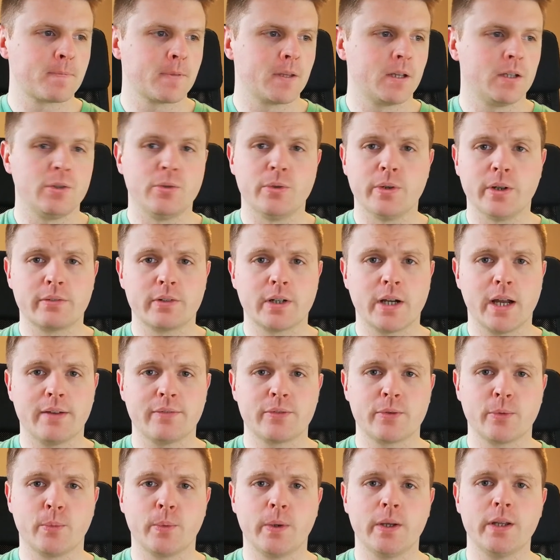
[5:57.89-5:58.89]
you never have
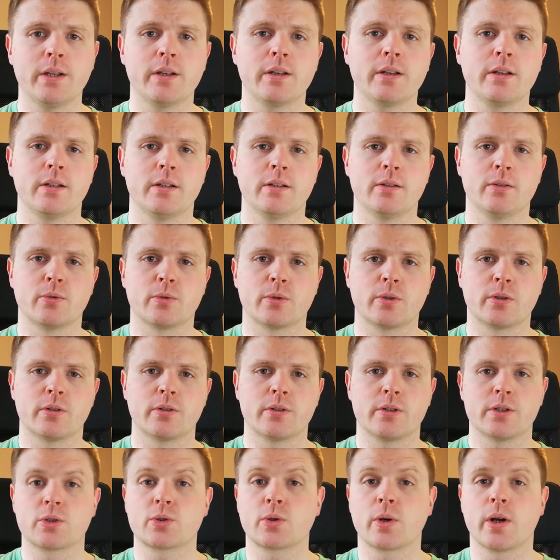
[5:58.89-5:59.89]
to wait in order
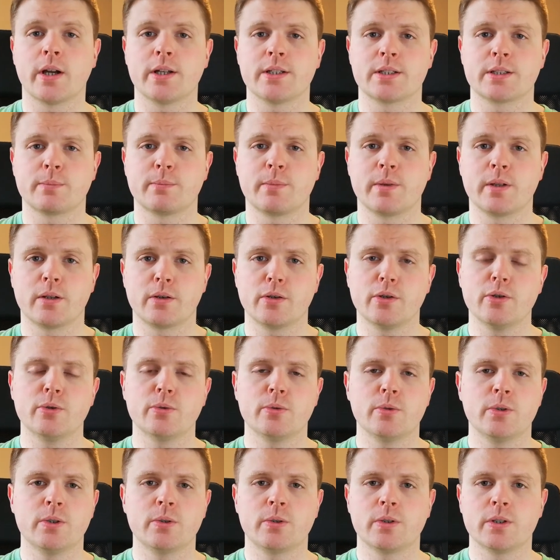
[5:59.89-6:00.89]
to try something new.
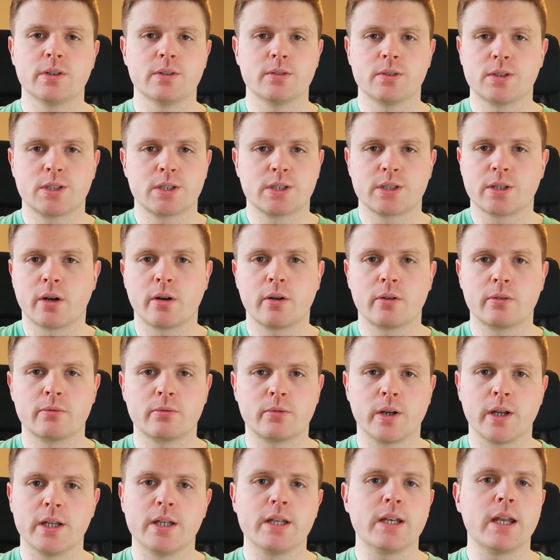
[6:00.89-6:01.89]
You can start
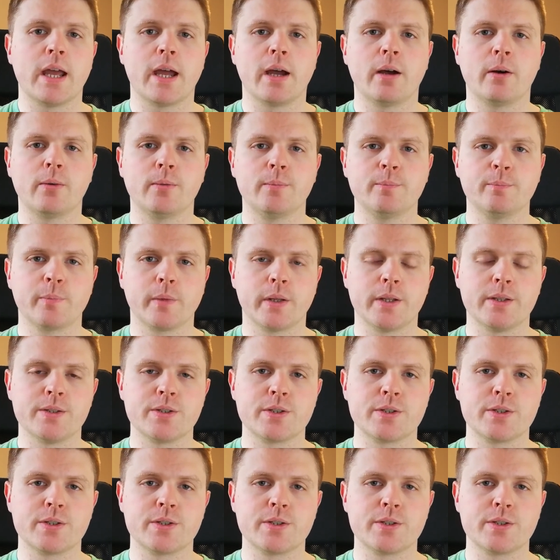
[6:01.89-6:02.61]
right now. And